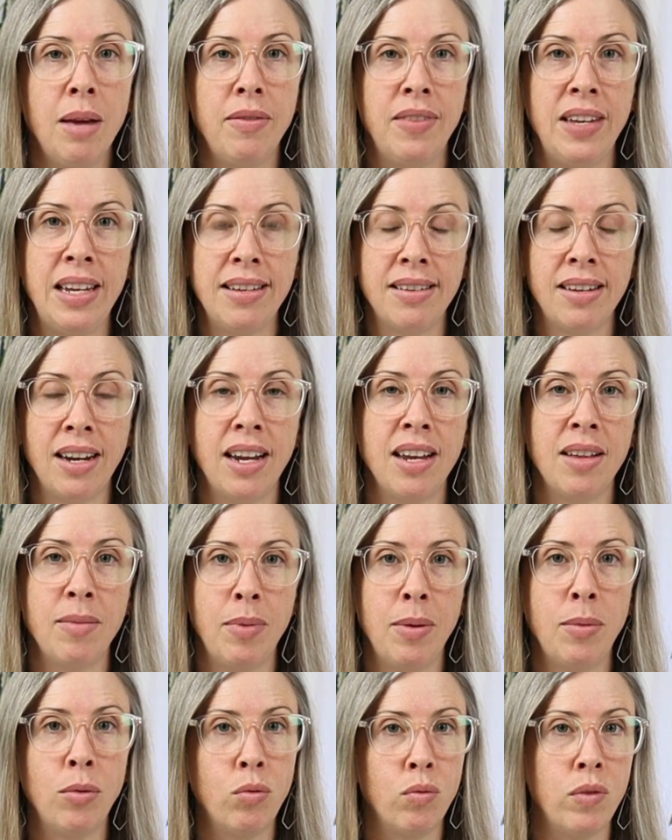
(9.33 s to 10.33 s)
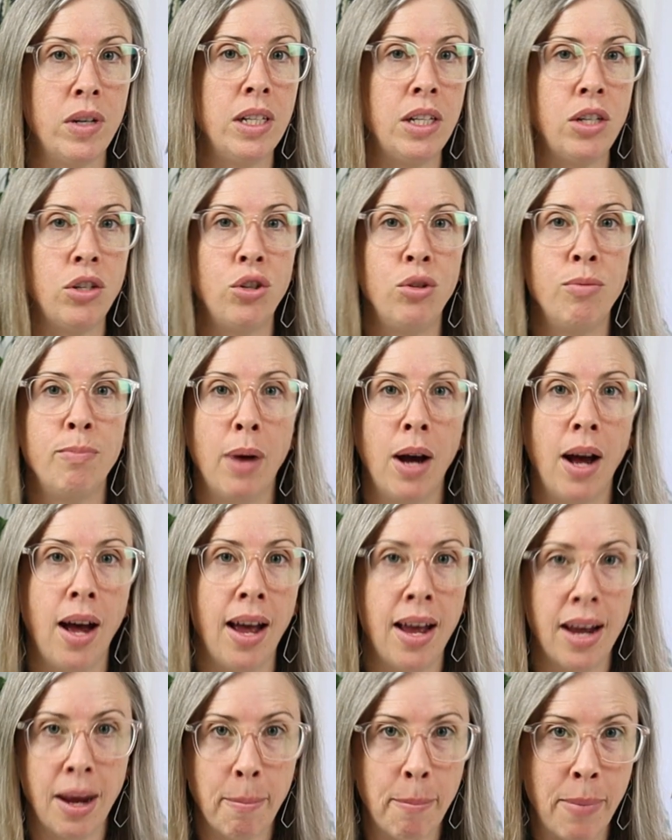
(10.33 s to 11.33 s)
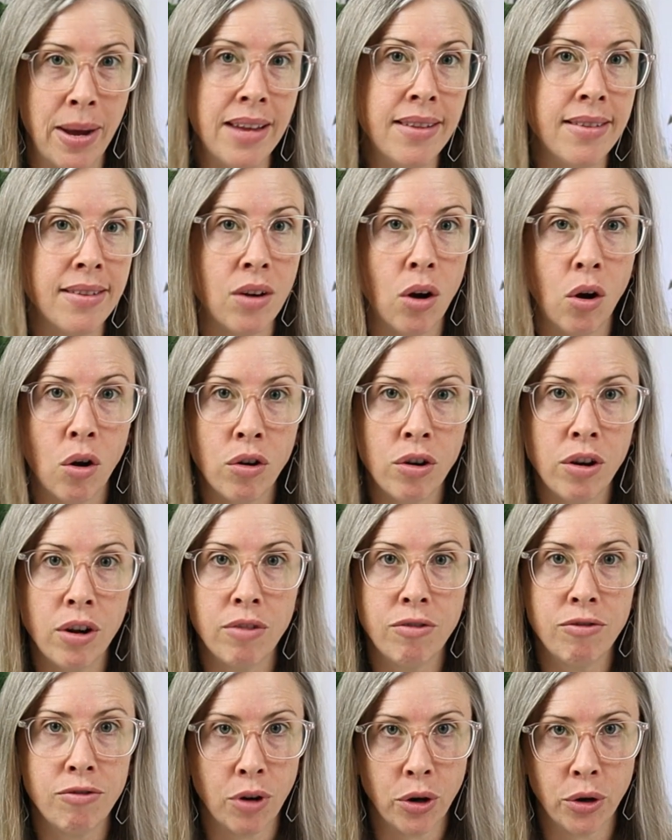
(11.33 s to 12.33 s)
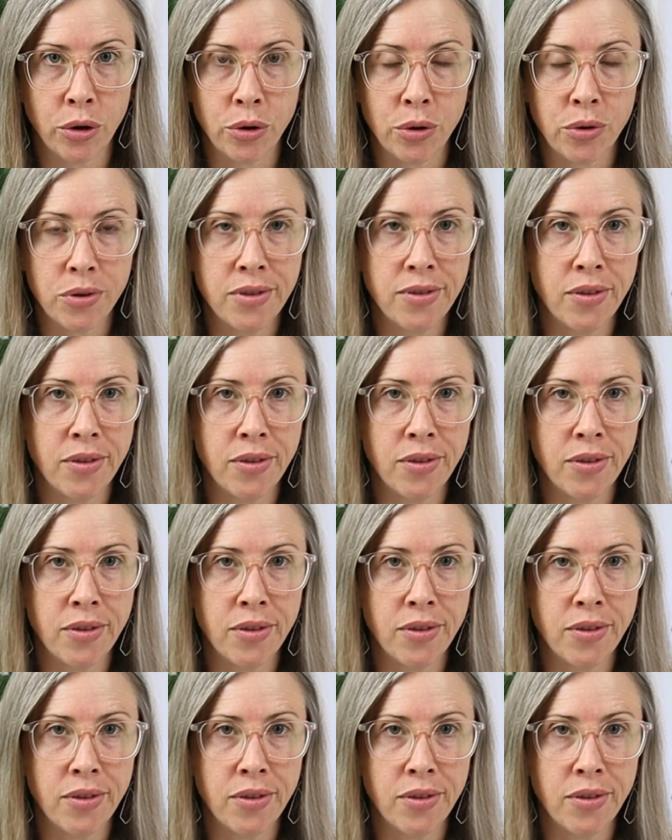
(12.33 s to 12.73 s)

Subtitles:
these days people really do buy based on photos.